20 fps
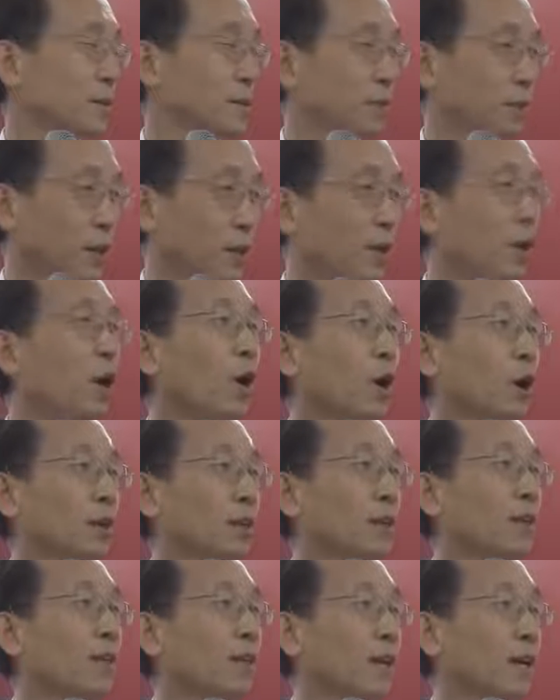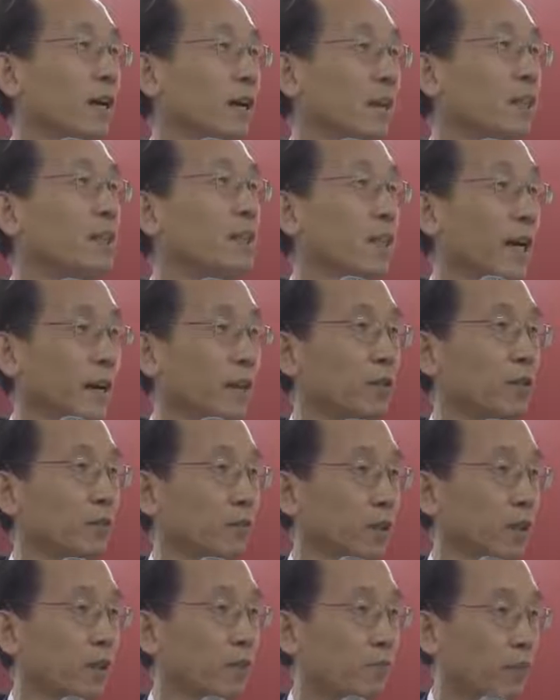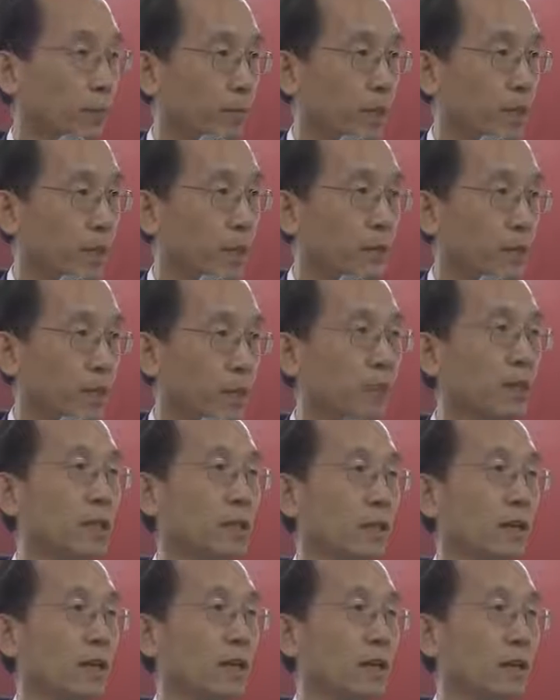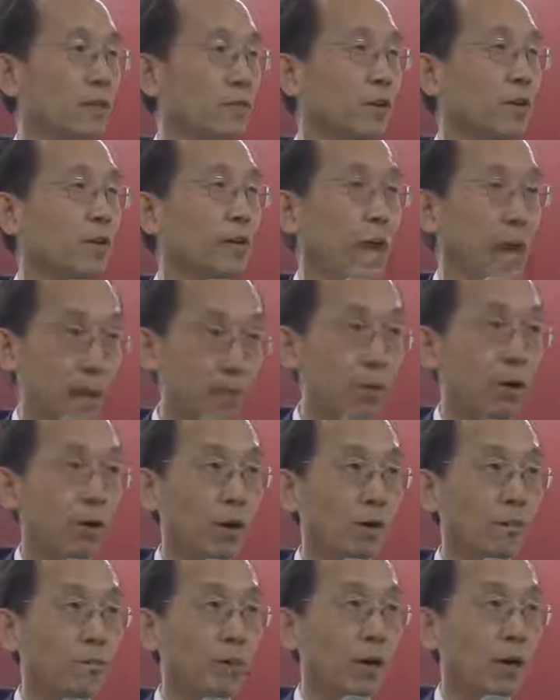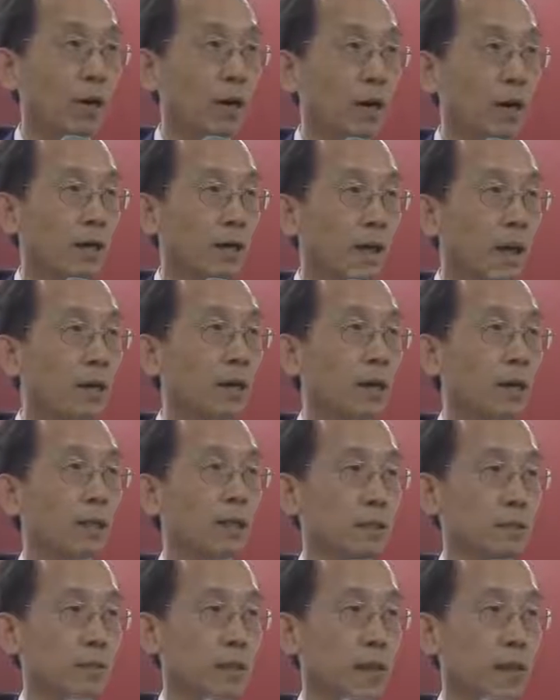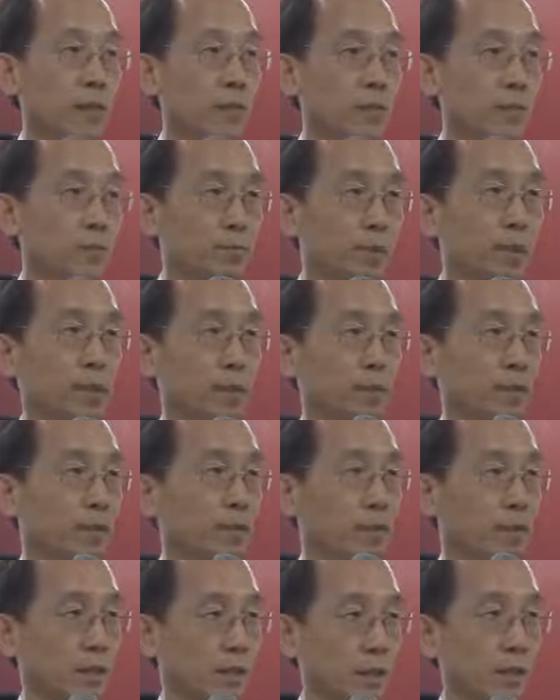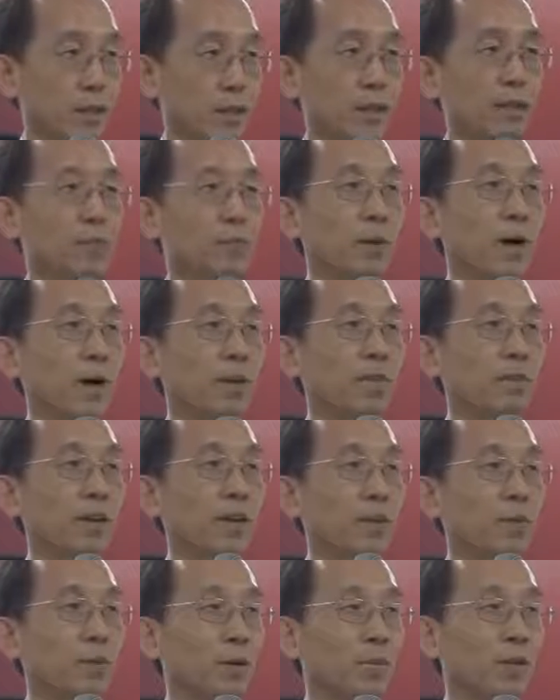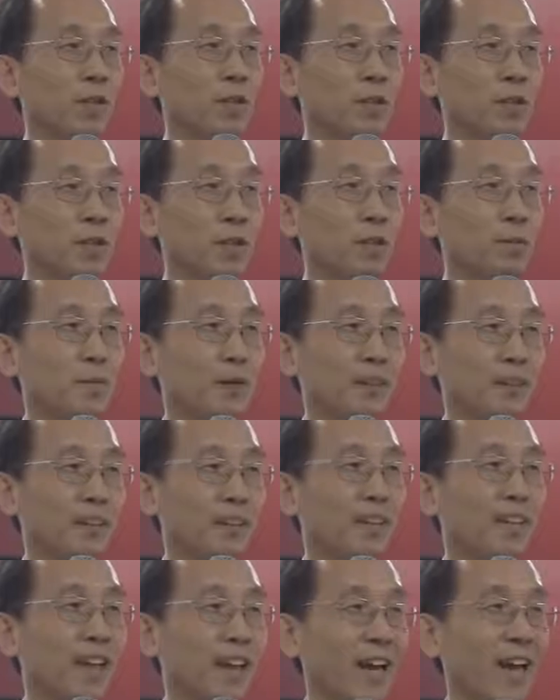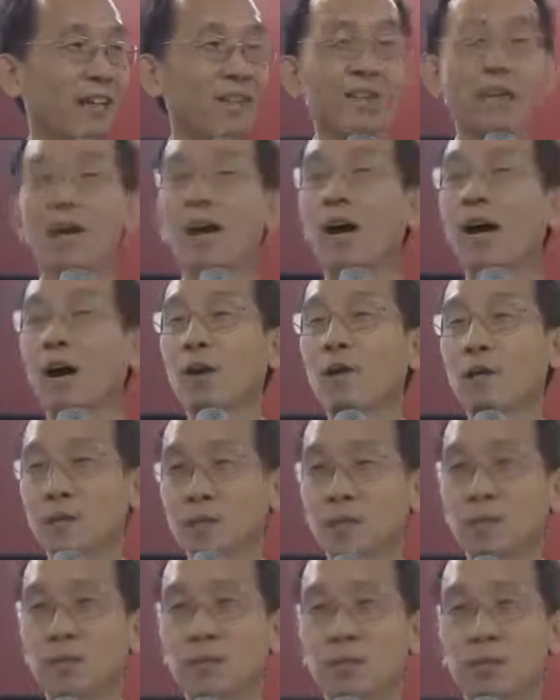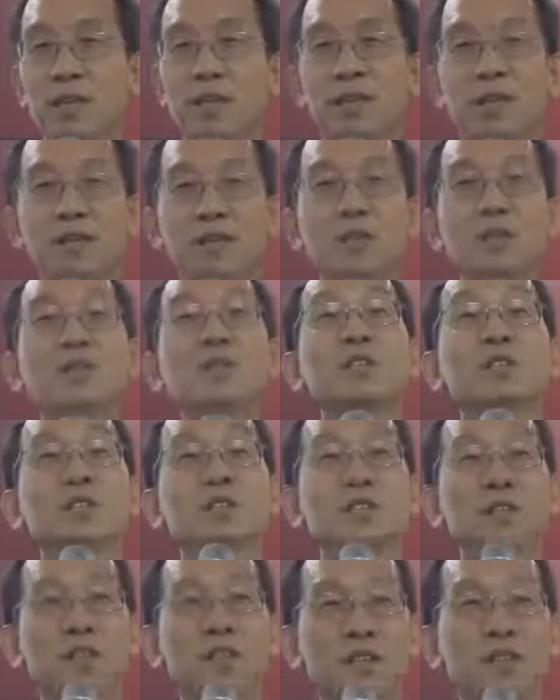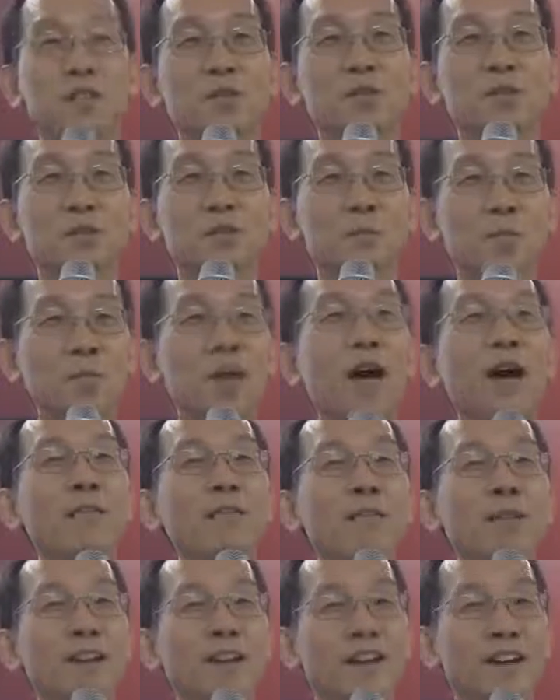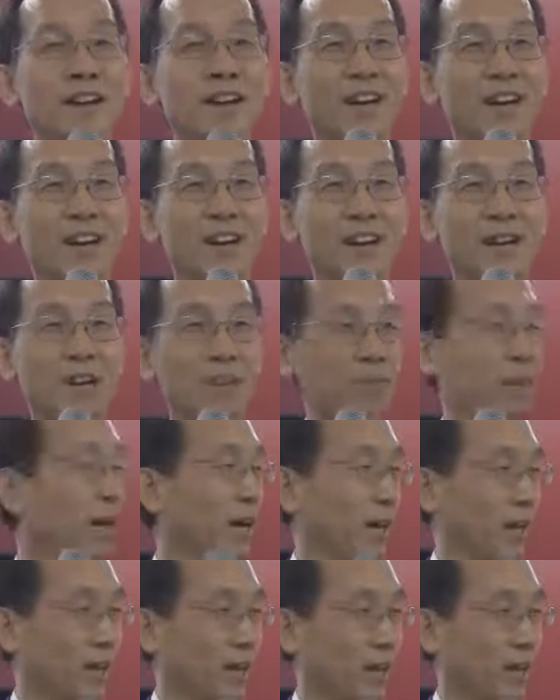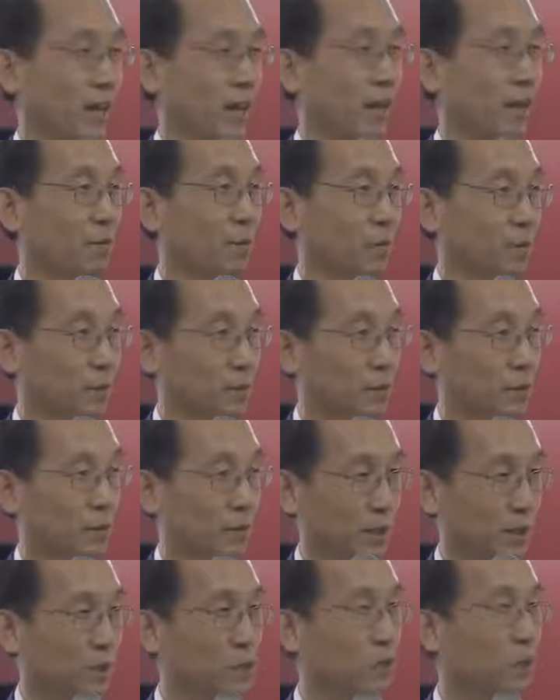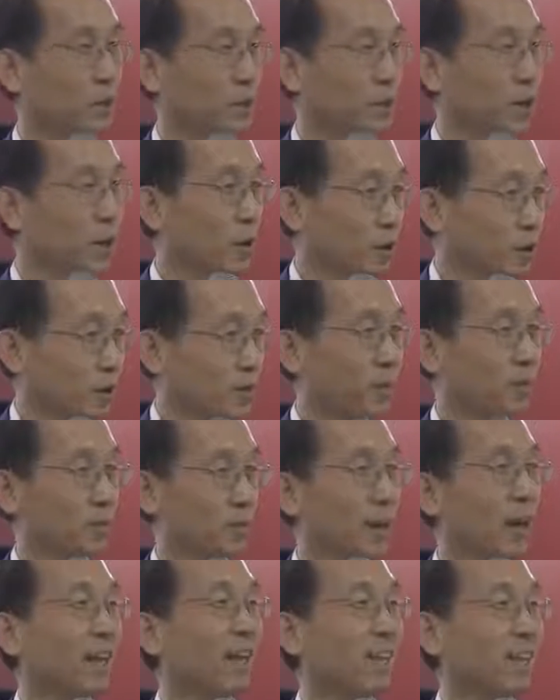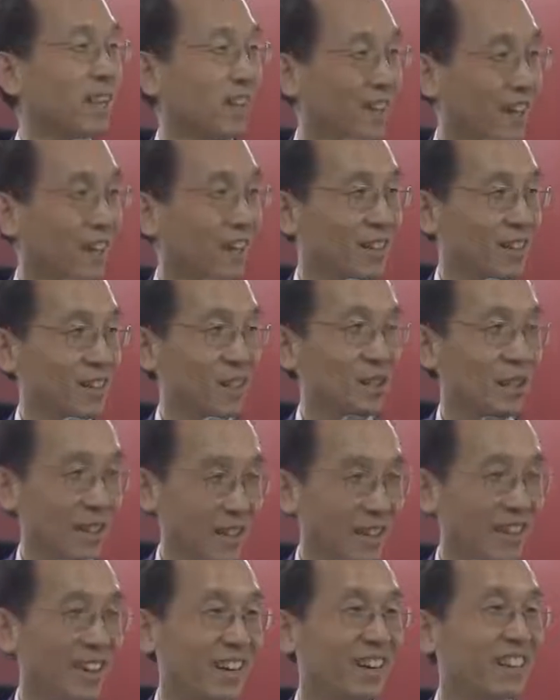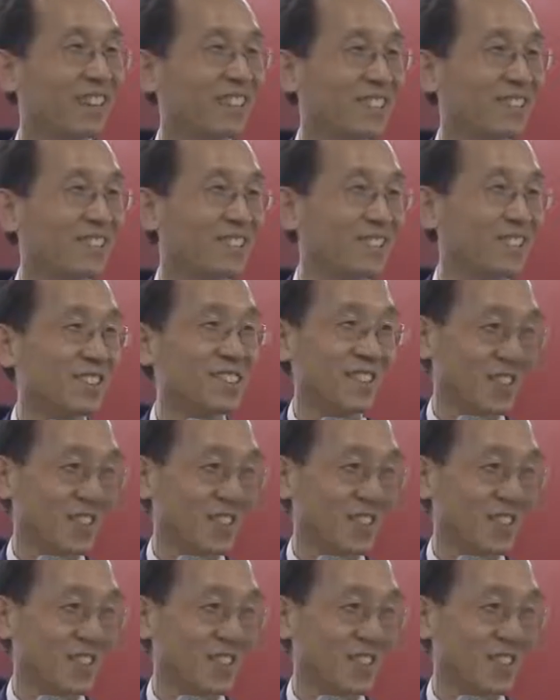record inside of the Forbidden City for the emperor. Another set of book is this one, Professor Xiao Beigeng and our team. This is one I want to devote all this one here to